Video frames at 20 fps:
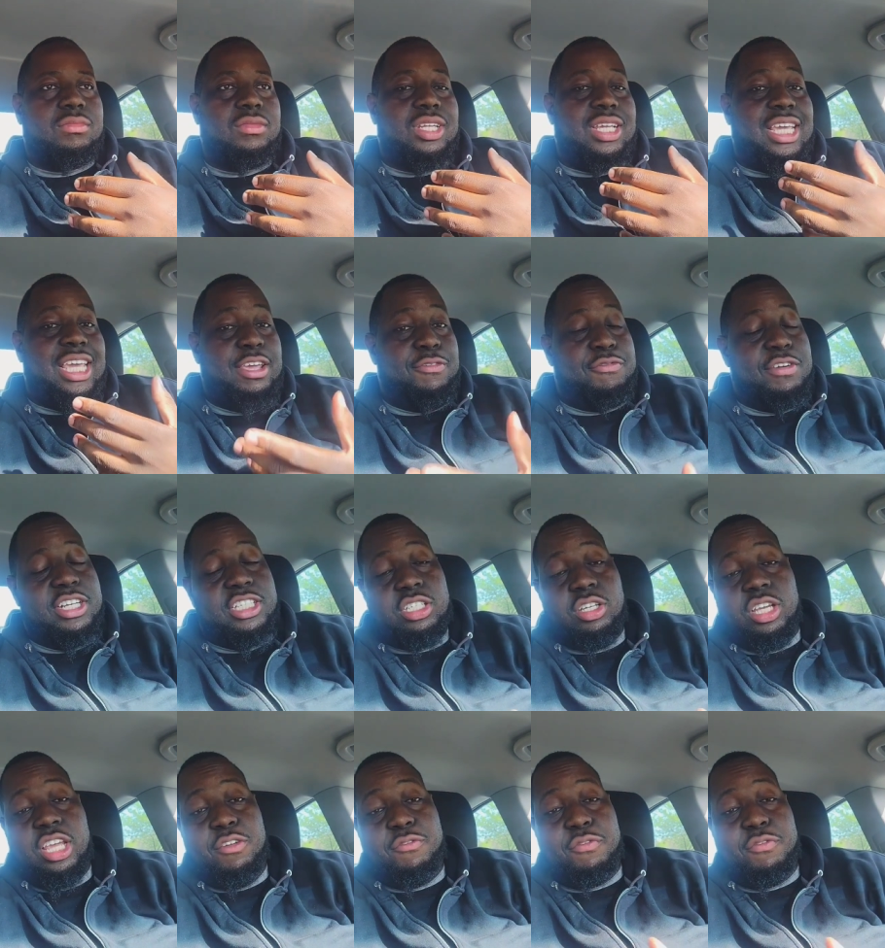he fits a
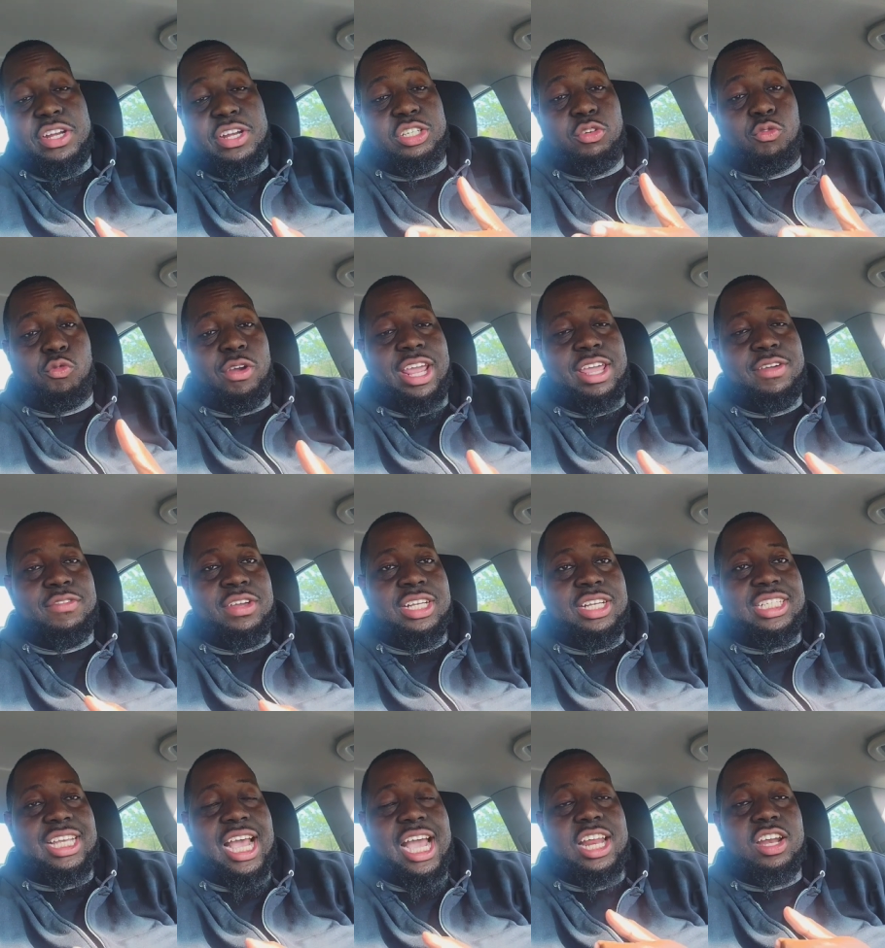he fits a Ravens
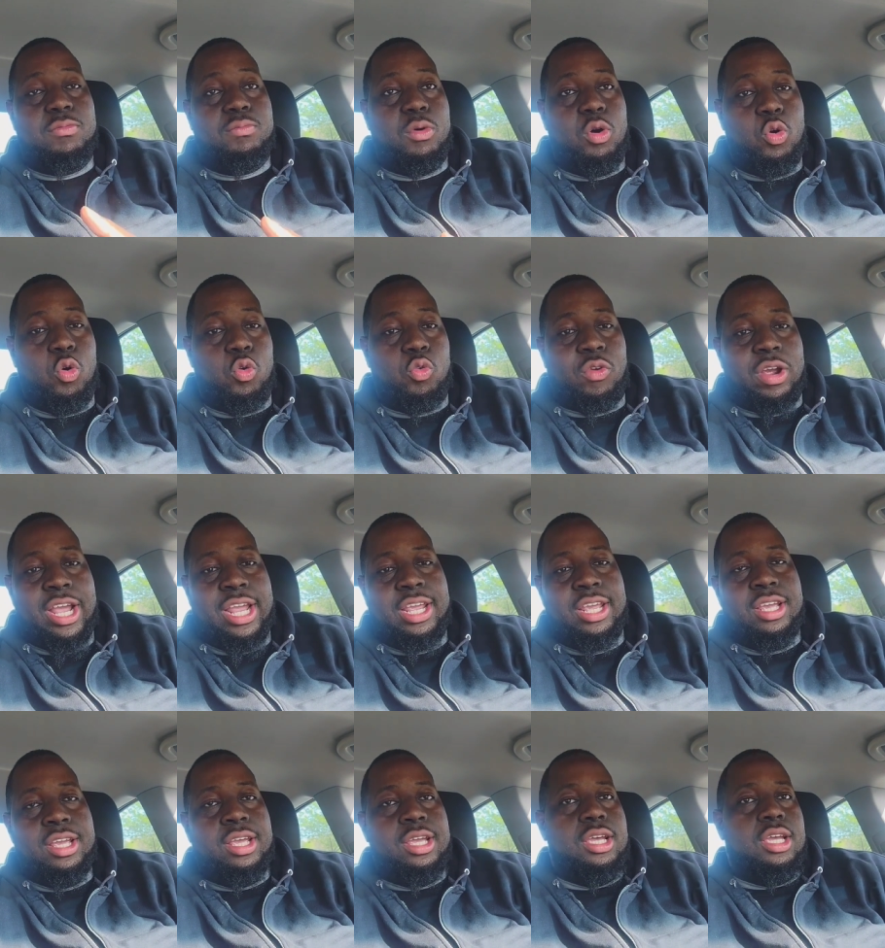kind of mold, right?
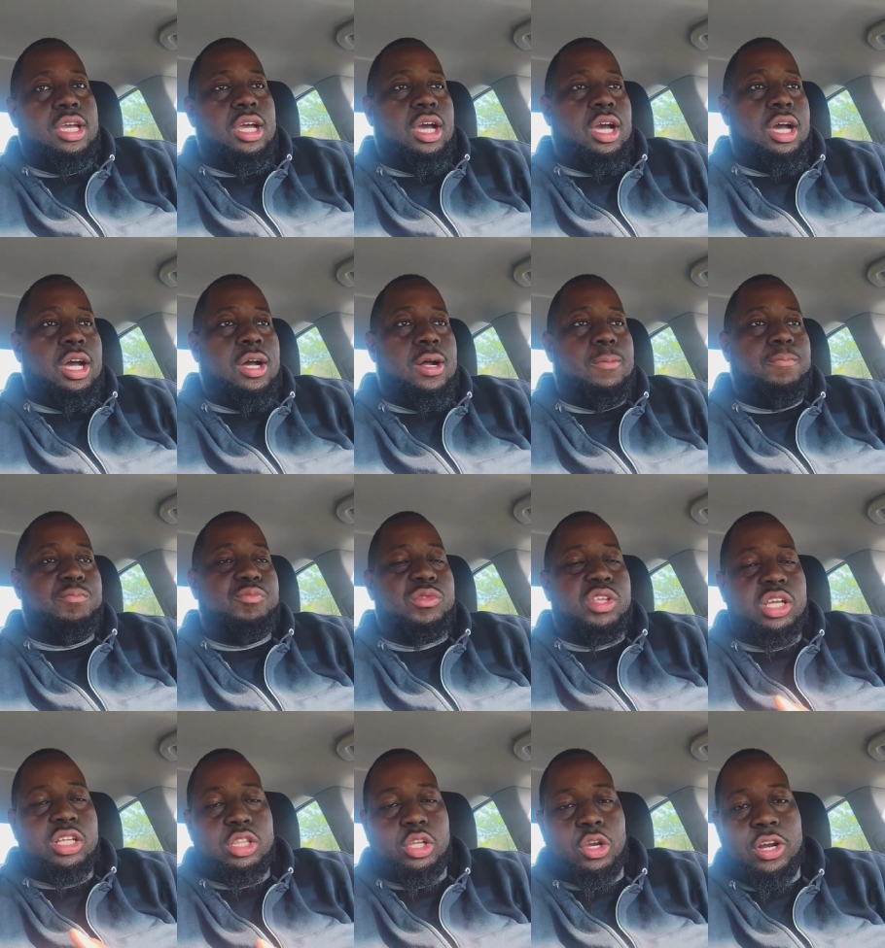Um,
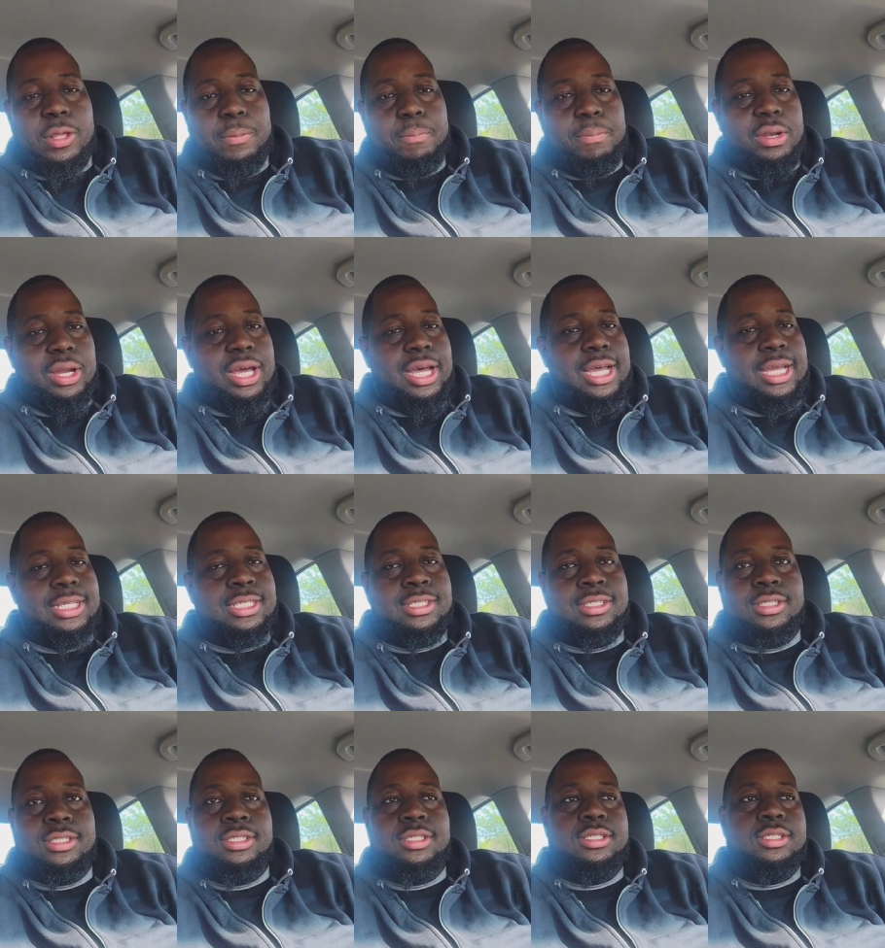Thirty
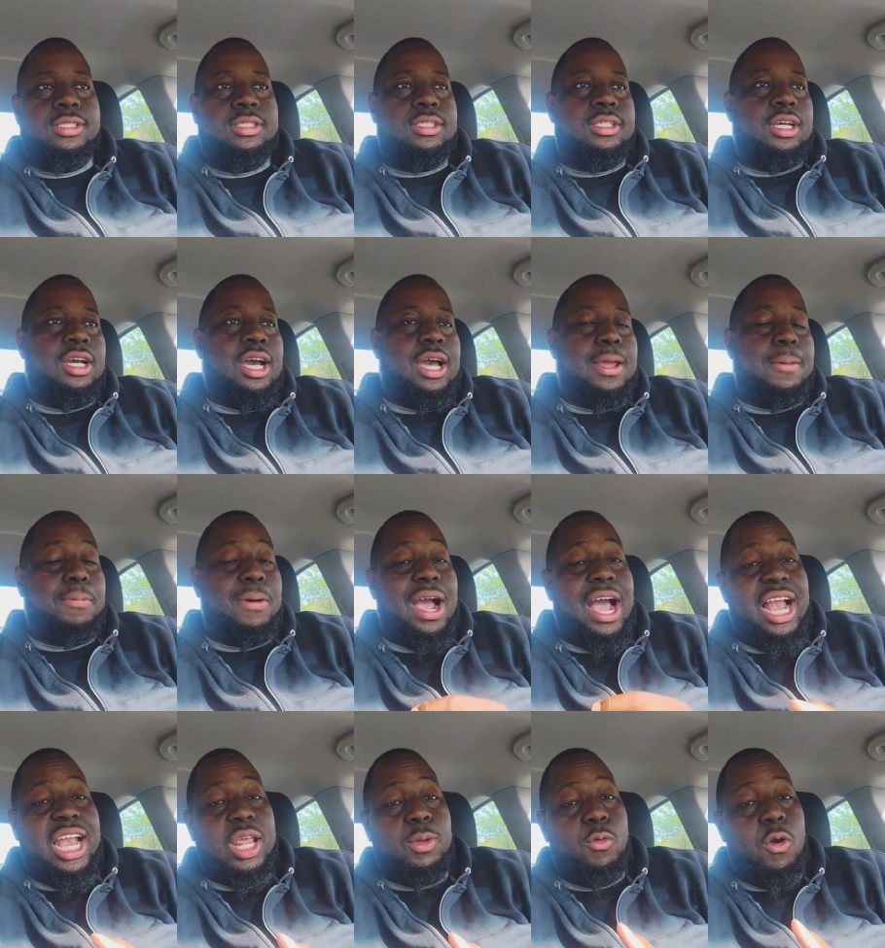plus, uh, he
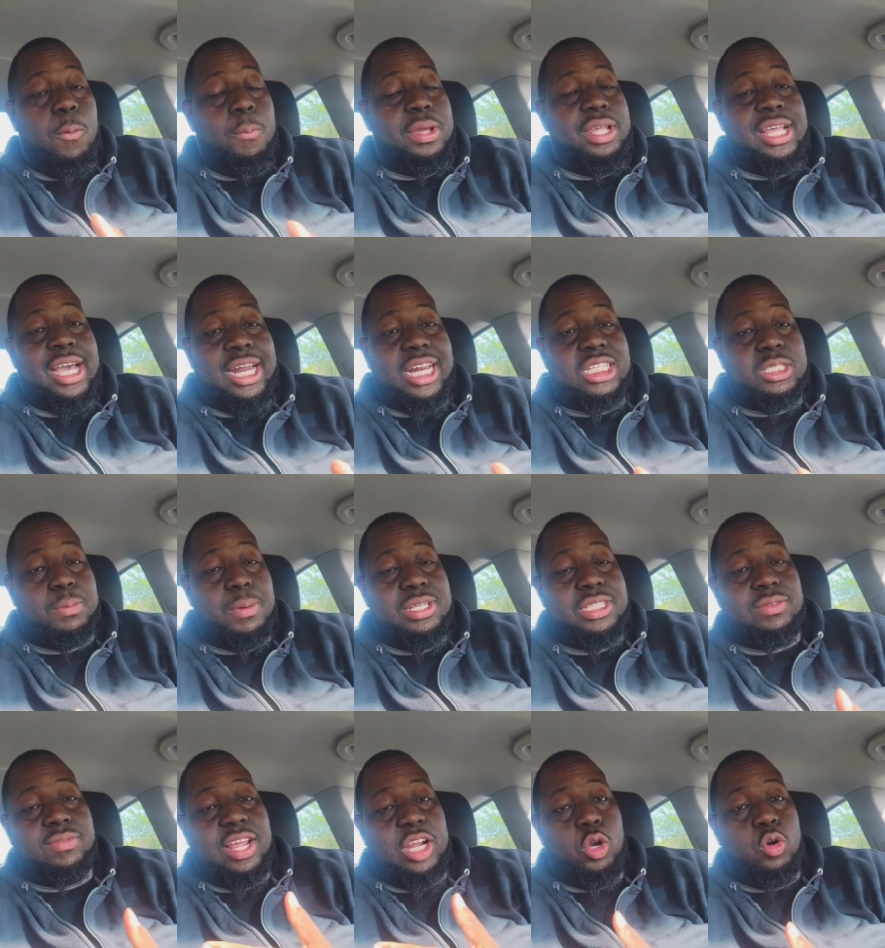probably won't be that
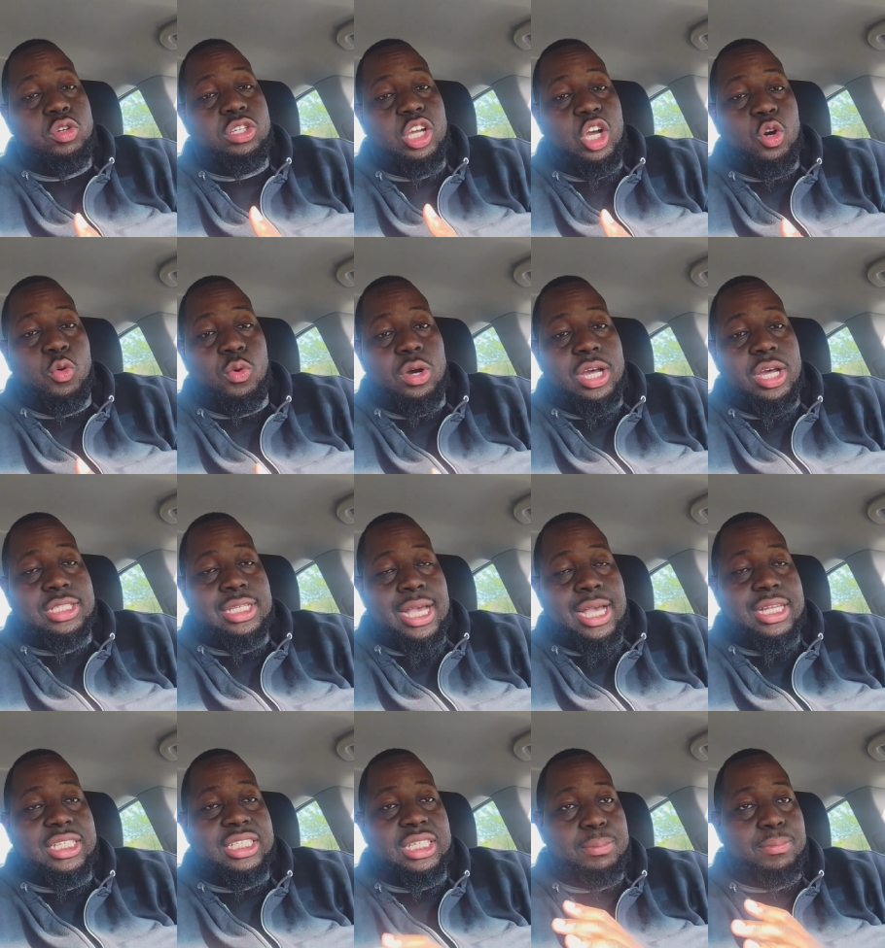expensive like Odell was,
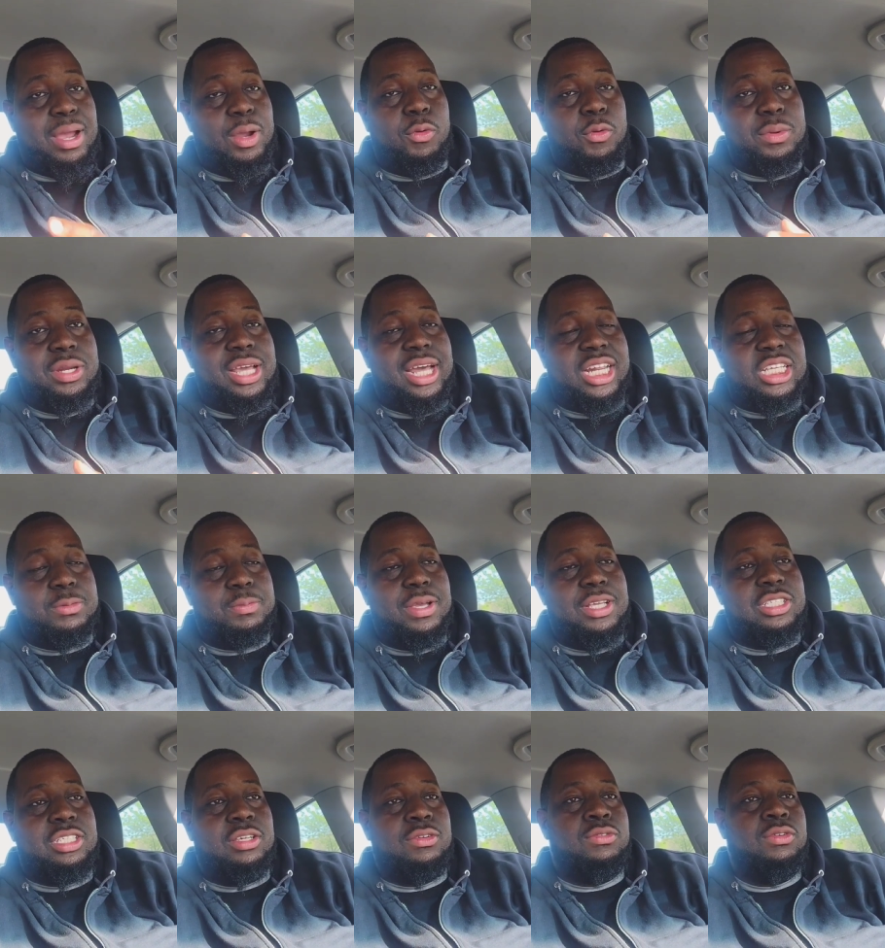honestly. He probably won't be that
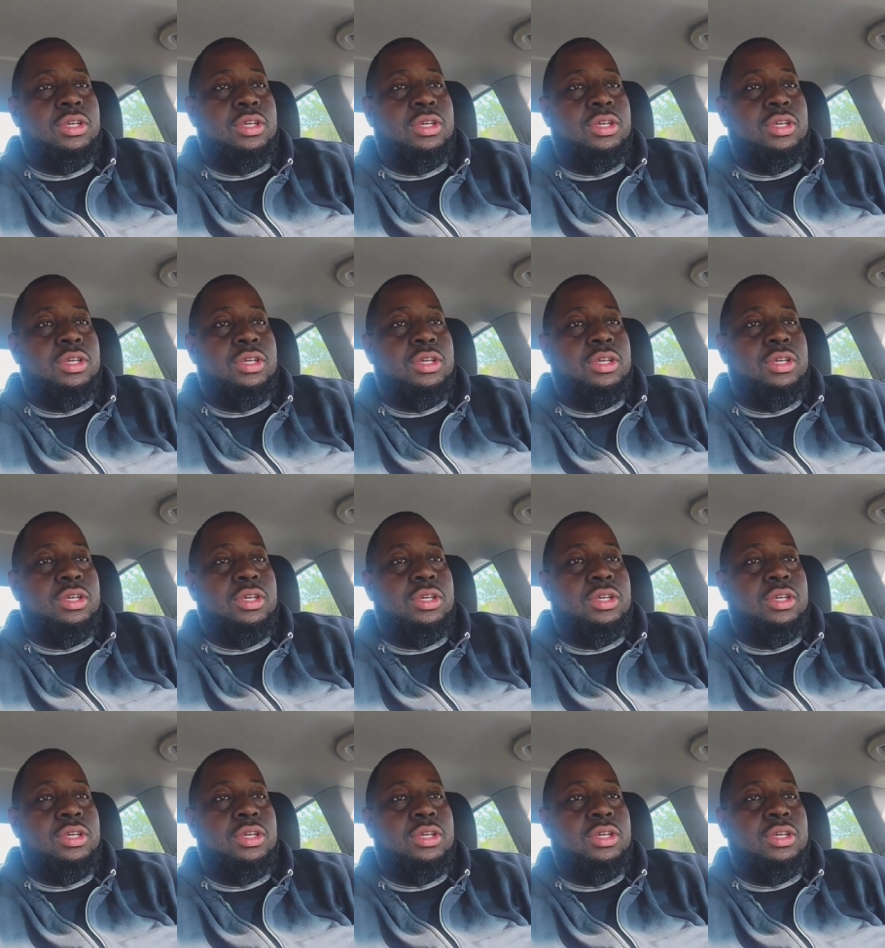expensive.